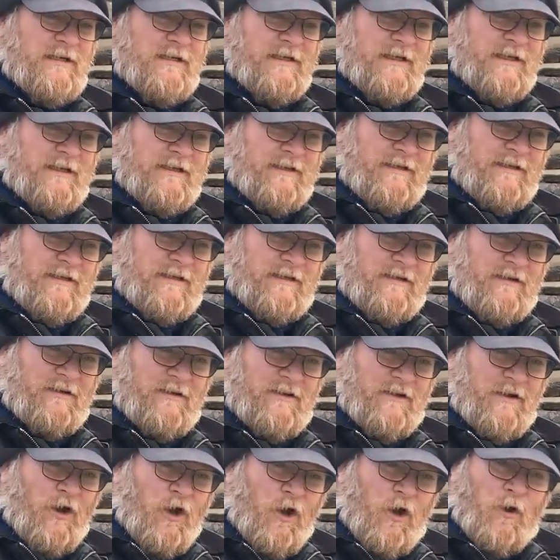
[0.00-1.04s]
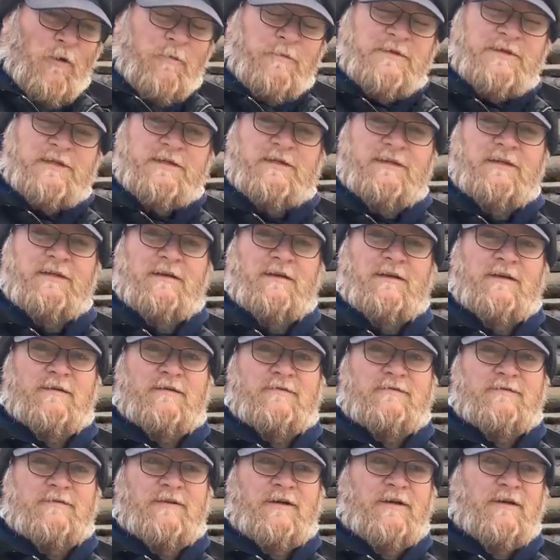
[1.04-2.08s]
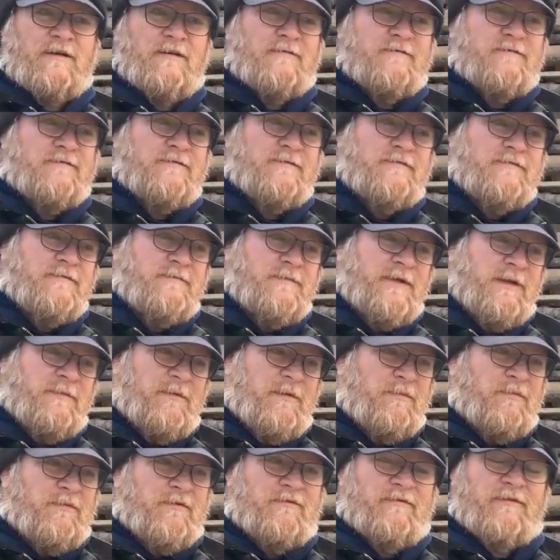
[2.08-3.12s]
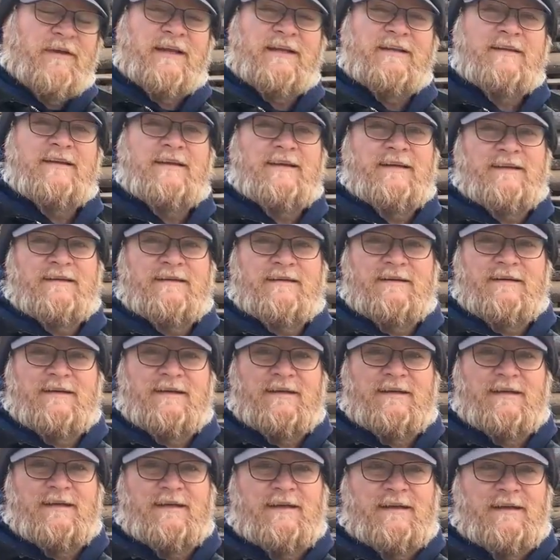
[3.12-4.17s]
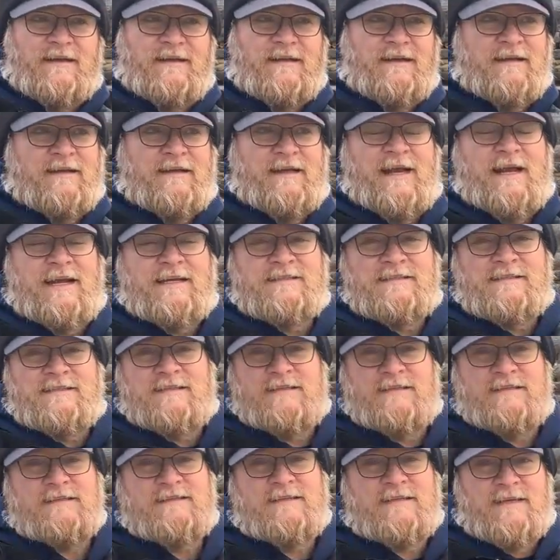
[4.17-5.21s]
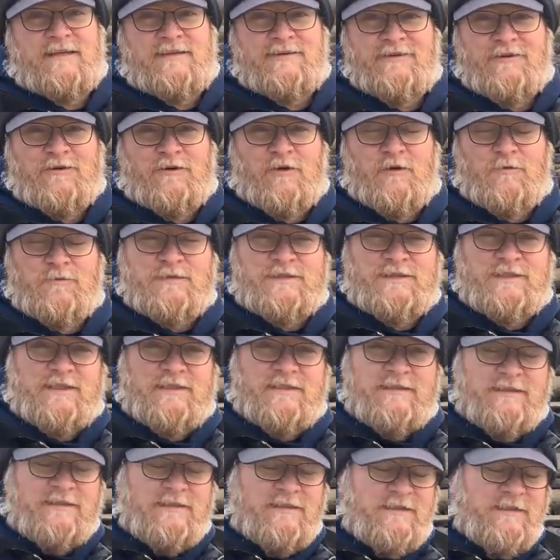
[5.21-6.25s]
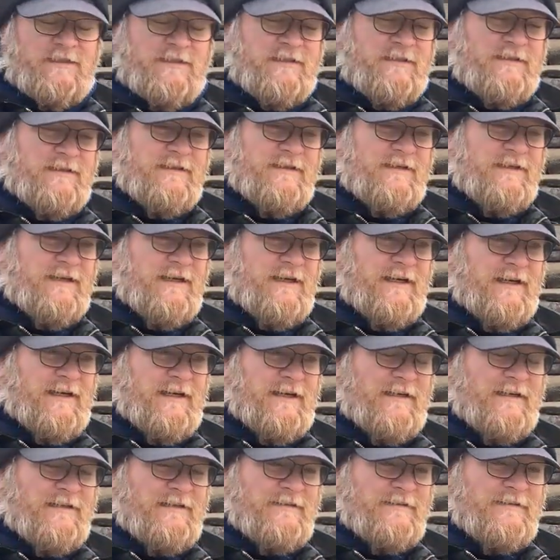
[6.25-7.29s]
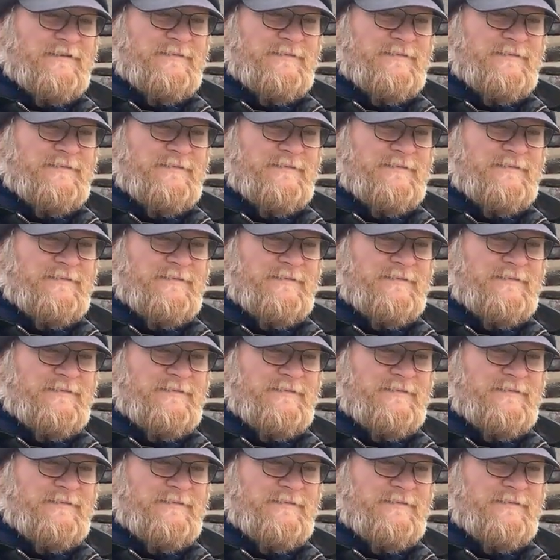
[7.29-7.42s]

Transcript: and in the hopes of maybe preventing an accident on your homestead. So